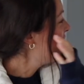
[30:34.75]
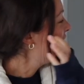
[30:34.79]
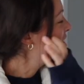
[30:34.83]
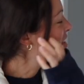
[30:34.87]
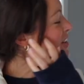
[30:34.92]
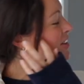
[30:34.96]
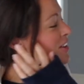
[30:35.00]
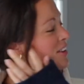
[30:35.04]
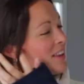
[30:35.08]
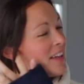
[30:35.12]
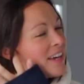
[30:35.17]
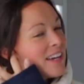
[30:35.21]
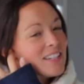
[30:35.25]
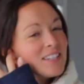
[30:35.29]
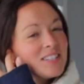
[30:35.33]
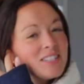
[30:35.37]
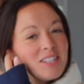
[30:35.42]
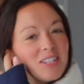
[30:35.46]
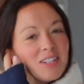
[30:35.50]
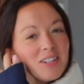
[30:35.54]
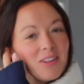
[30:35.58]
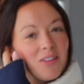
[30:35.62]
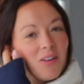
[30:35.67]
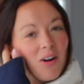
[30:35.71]
You like
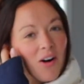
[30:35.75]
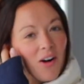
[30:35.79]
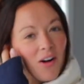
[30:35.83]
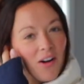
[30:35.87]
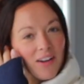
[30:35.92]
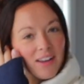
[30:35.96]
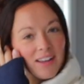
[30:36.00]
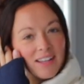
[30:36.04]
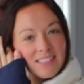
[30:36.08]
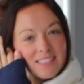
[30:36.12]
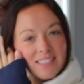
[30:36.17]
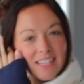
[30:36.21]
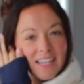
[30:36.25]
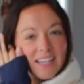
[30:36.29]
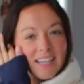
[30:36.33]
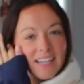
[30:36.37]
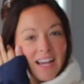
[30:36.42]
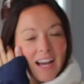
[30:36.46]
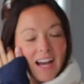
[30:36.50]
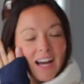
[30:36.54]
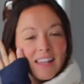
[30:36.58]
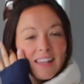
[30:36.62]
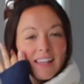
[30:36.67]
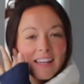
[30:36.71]
do all, it's like,
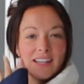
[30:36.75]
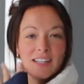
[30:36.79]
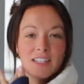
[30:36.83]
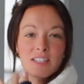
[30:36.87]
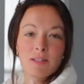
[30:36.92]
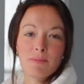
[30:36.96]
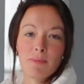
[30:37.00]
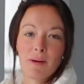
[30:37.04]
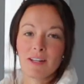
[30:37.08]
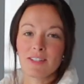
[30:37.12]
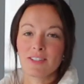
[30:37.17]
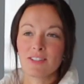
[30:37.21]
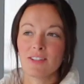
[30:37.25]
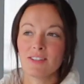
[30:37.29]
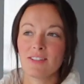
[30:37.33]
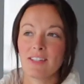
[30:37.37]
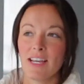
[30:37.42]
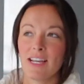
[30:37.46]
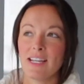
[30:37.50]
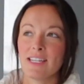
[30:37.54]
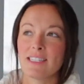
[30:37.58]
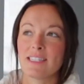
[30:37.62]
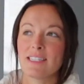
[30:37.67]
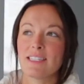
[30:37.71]
yeah, like espresso
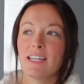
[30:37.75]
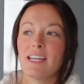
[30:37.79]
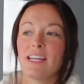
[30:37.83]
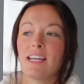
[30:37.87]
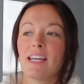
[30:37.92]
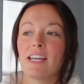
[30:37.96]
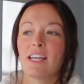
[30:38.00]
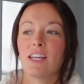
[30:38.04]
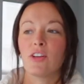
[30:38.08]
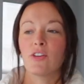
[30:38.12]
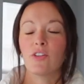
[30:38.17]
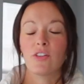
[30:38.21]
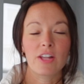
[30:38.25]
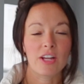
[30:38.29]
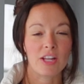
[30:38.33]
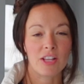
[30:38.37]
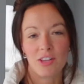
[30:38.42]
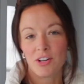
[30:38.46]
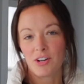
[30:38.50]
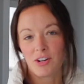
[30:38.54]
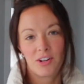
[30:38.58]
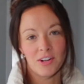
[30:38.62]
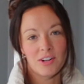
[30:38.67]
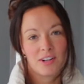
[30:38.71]
tasting, you like
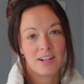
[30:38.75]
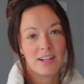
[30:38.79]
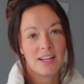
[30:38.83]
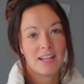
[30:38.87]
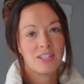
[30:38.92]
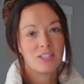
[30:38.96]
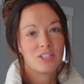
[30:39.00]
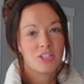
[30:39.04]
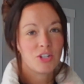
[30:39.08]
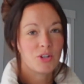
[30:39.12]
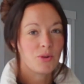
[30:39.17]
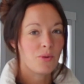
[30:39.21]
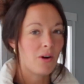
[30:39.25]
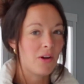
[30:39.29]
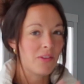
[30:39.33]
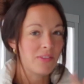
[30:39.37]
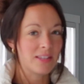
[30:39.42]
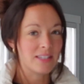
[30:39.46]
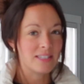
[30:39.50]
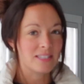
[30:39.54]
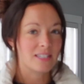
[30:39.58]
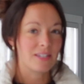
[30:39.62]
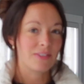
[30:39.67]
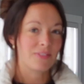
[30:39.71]
learn and do all
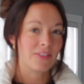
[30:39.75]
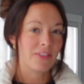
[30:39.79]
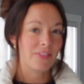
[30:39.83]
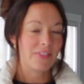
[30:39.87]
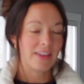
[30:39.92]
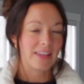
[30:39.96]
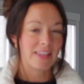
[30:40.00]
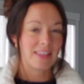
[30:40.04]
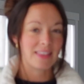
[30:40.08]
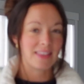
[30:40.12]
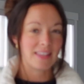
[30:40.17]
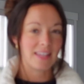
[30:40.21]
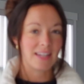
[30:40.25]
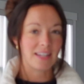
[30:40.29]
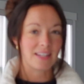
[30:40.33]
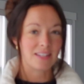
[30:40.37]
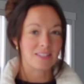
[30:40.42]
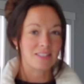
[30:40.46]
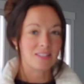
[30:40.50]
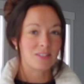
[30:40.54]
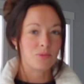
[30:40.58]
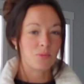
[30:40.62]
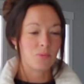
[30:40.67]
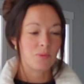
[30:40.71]
these different like
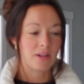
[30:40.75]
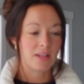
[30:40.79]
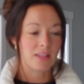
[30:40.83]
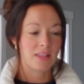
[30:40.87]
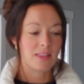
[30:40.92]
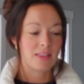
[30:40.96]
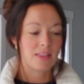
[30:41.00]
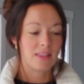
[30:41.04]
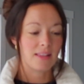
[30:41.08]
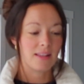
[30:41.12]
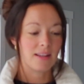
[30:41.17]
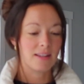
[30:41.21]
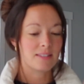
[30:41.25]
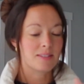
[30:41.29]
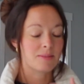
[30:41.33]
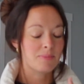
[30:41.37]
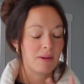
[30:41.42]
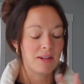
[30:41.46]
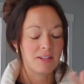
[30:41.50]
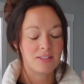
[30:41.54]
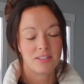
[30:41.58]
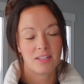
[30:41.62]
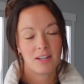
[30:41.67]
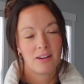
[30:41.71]
things with
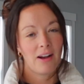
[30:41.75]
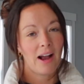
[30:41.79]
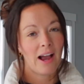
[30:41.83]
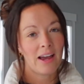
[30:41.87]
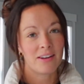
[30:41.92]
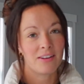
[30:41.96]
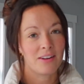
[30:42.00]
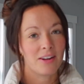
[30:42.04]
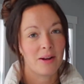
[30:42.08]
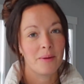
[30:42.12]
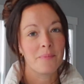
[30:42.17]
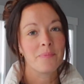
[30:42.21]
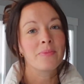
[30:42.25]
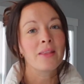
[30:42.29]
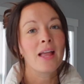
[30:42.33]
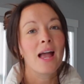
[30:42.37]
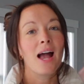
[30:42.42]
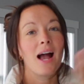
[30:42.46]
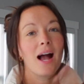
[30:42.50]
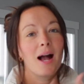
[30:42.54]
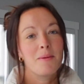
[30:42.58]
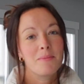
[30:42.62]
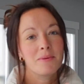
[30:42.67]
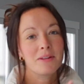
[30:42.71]
espresso. I don't know.
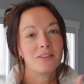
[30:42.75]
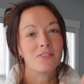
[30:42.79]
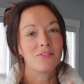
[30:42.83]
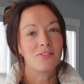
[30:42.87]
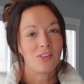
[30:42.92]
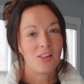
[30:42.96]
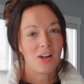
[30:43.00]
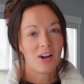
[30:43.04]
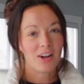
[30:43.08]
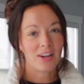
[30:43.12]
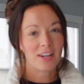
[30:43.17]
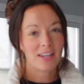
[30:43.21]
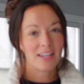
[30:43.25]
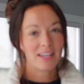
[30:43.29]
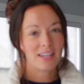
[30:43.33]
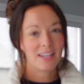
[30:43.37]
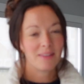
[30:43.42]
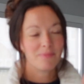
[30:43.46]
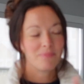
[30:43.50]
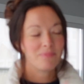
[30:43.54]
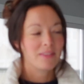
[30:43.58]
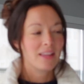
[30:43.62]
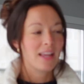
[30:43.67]
I'm gonna vlog it